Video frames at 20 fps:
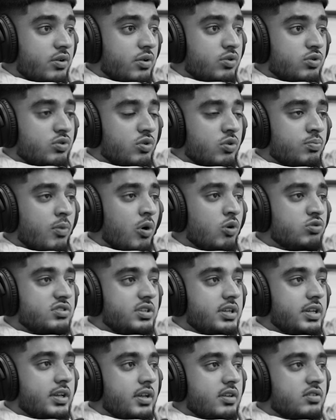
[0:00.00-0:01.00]
do. So
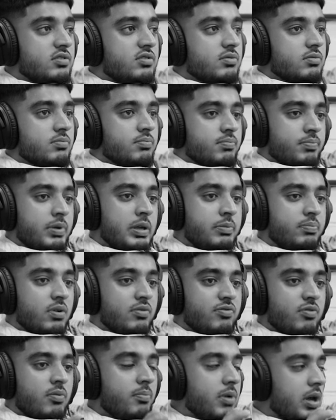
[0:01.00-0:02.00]
mostly it's people
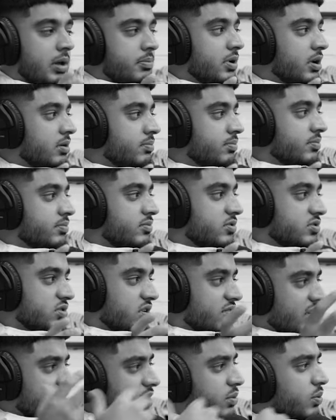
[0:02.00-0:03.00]
from Birmingham.
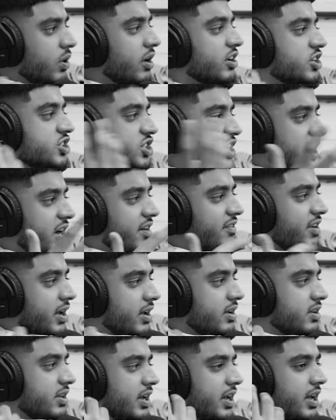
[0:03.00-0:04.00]
So around the Warwickshire
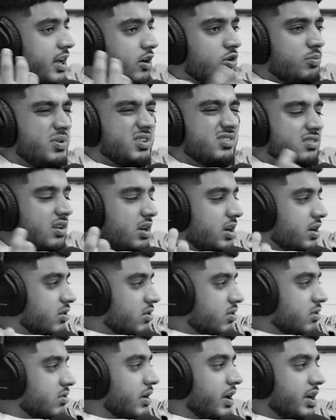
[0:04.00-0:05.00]
area. Yeah, it could be
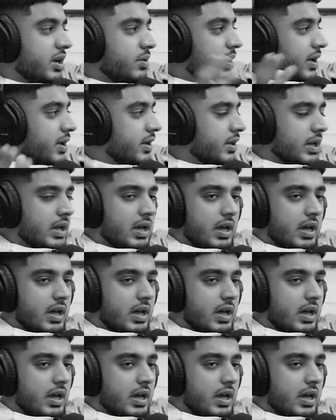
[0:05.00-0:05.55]
Solihull, anywhere.